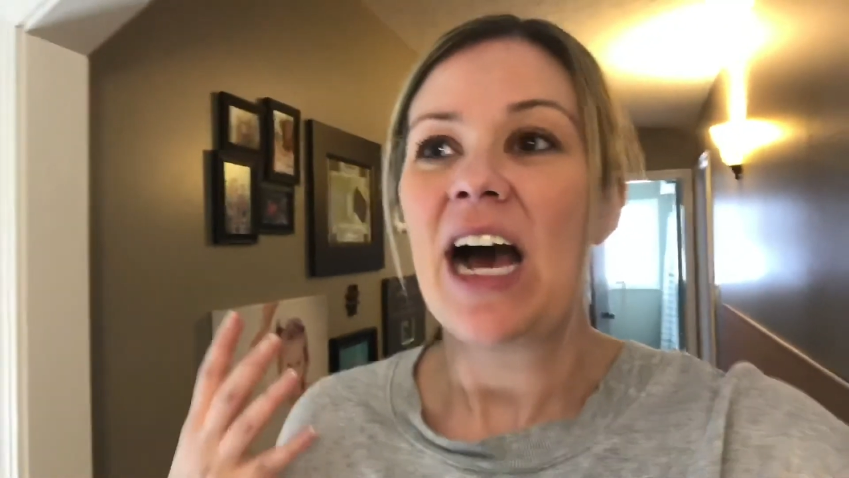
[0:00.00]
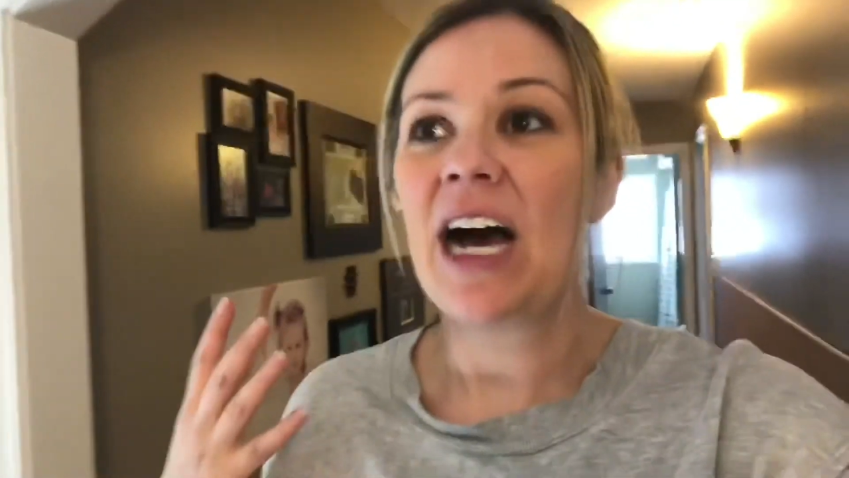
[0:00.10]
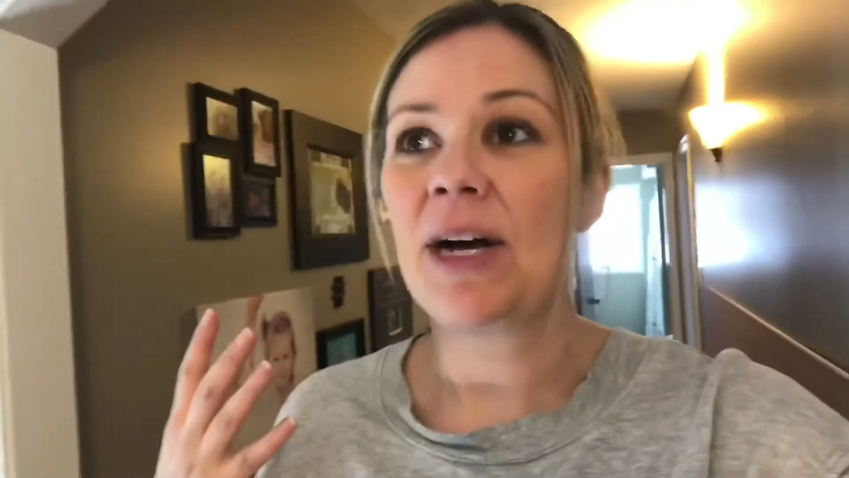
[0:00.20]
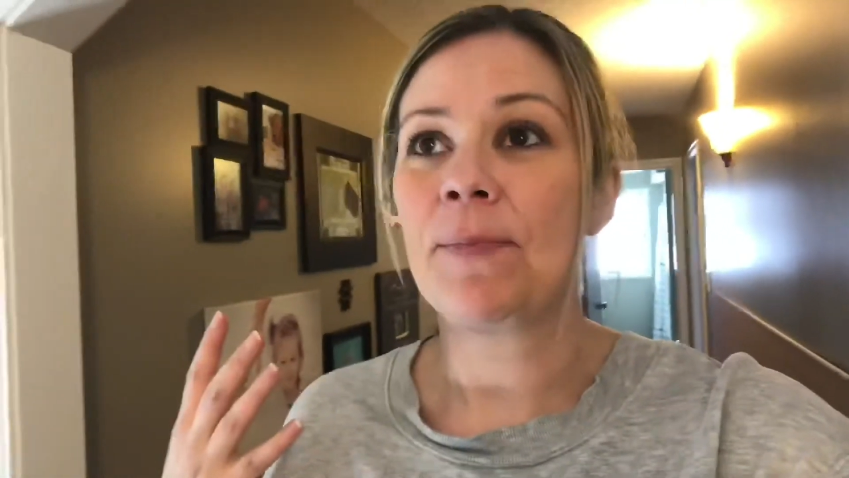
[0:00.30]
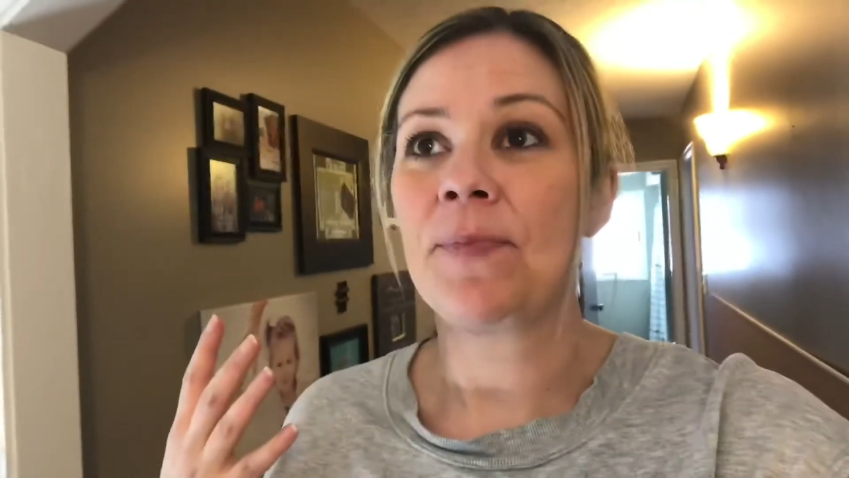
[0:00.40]

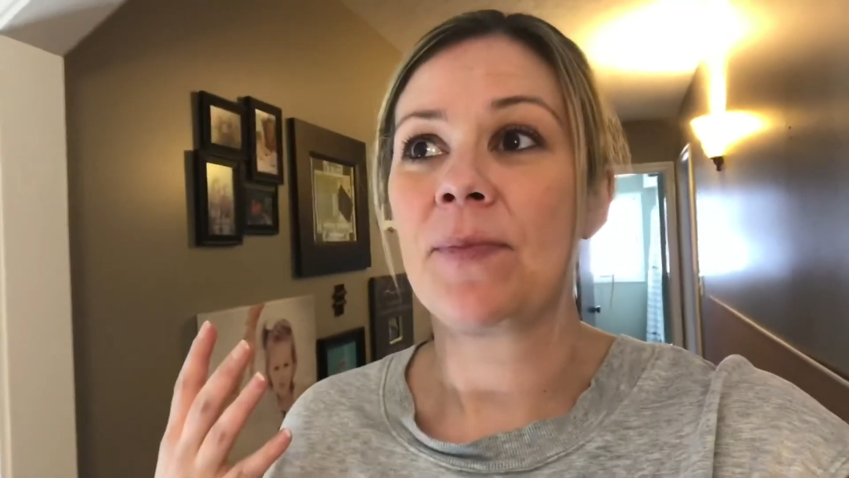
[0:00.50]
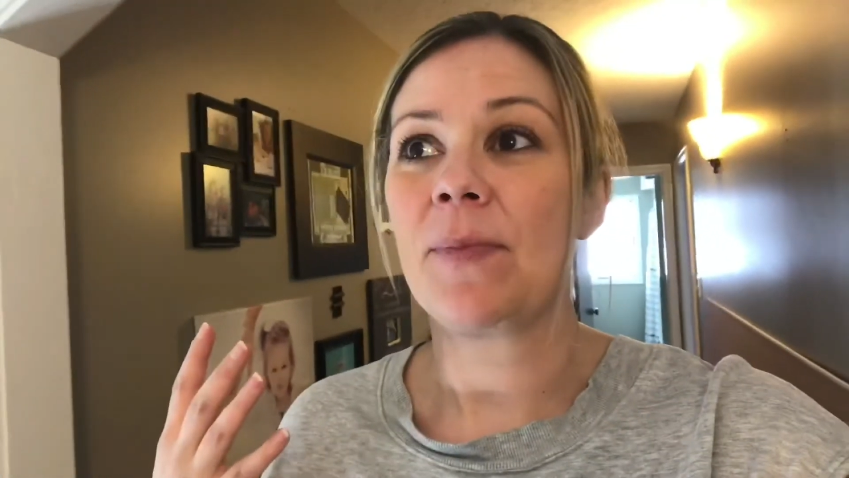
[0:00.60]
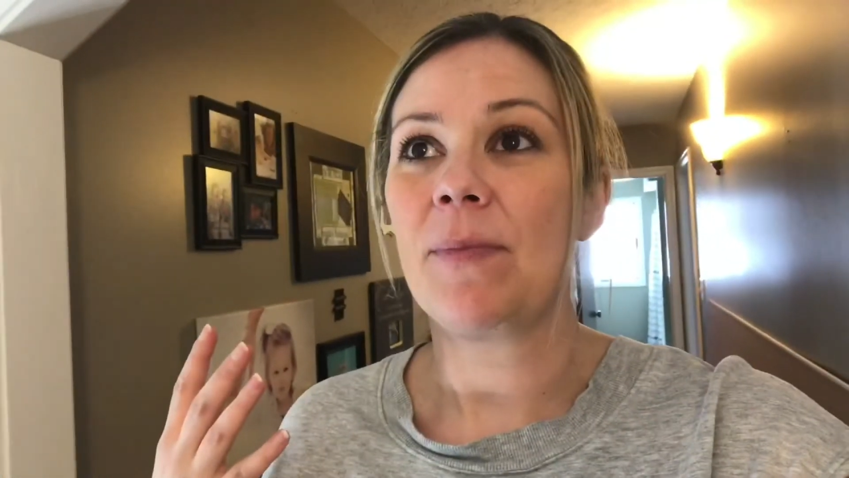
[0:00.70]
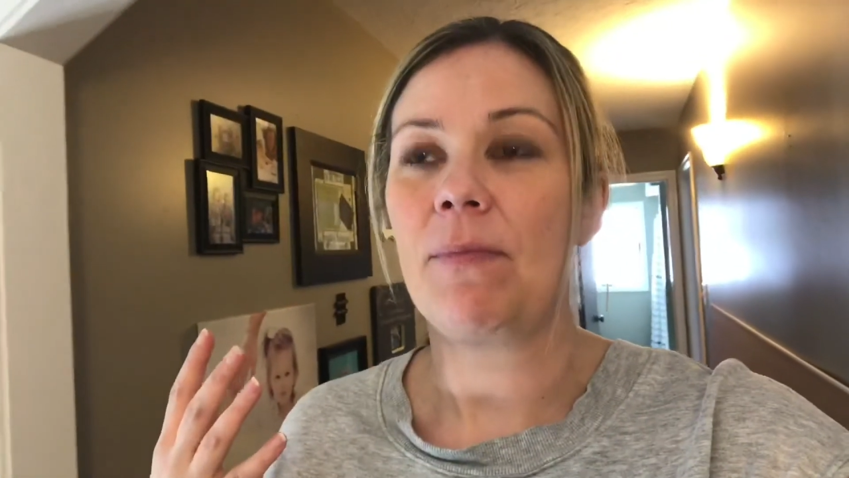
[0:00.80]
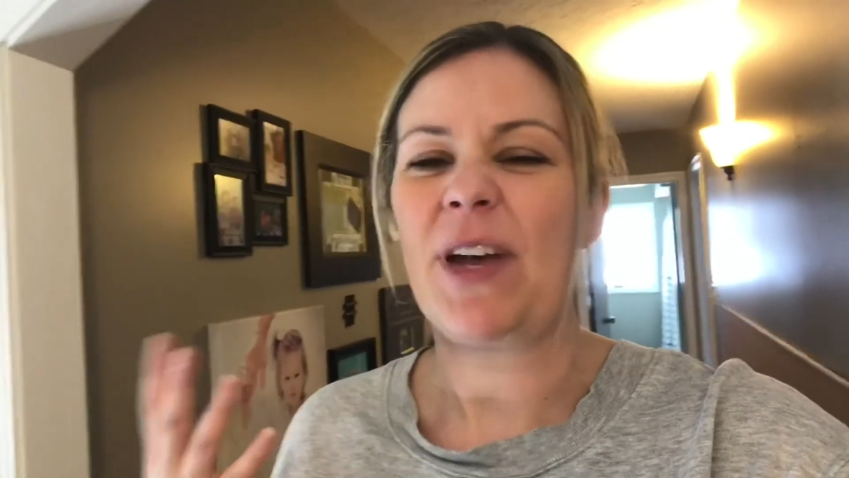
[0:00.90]

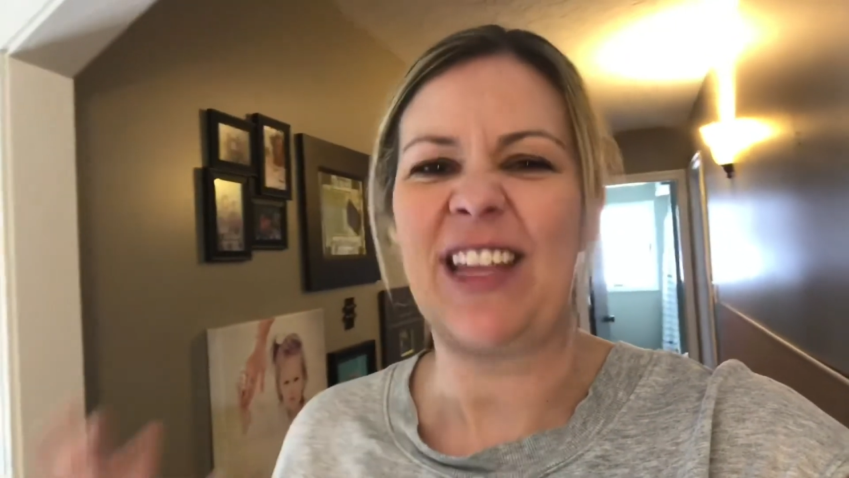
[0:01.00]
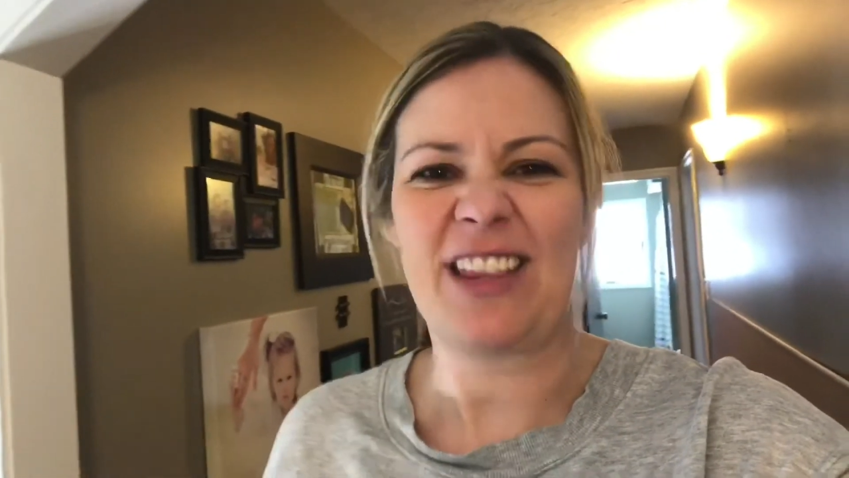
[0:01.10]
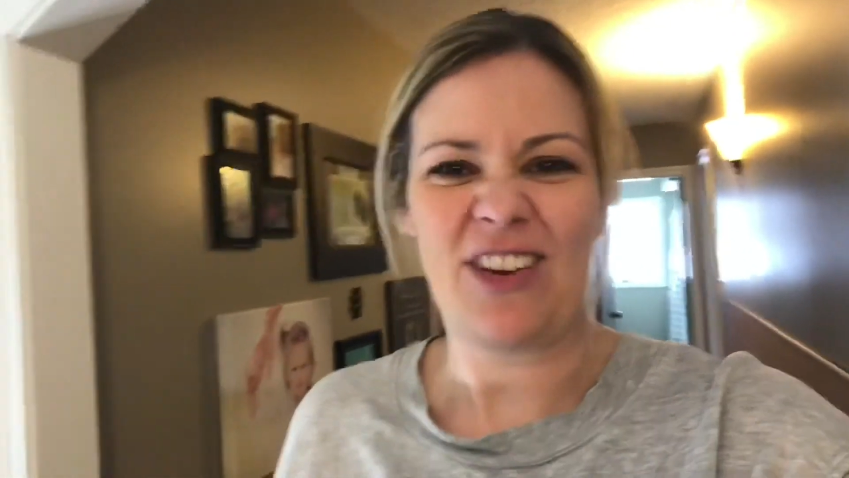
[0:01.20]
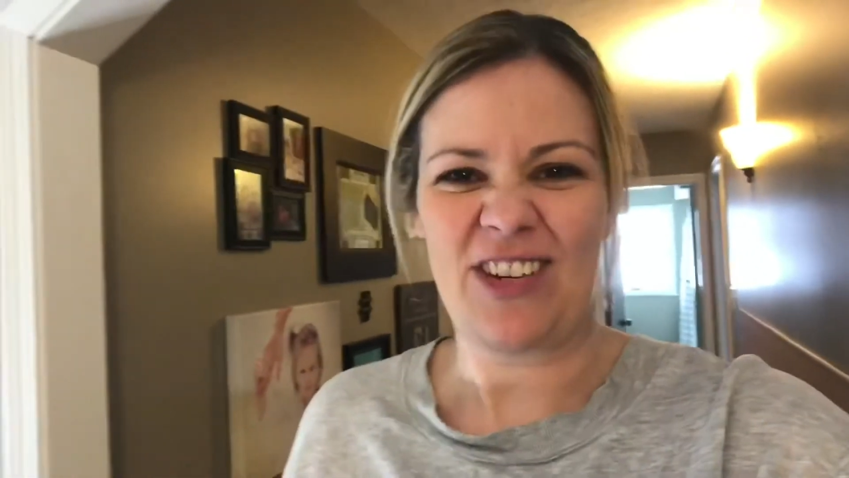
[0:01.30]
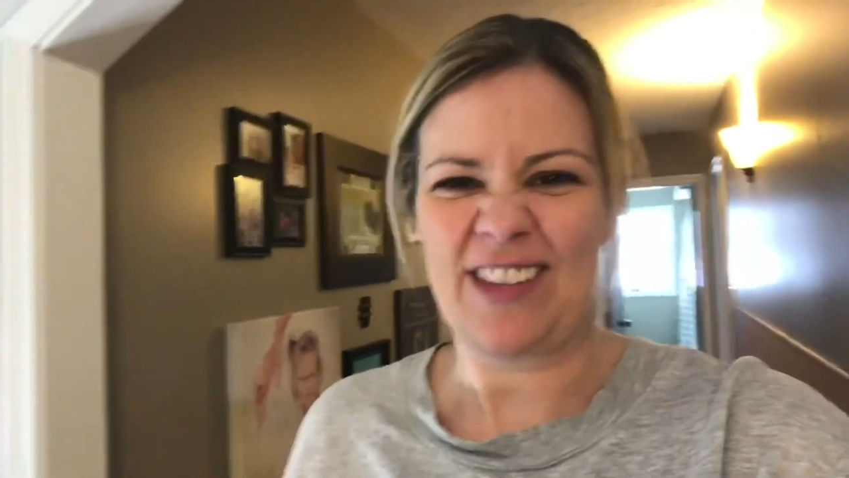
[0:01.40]
Um, but their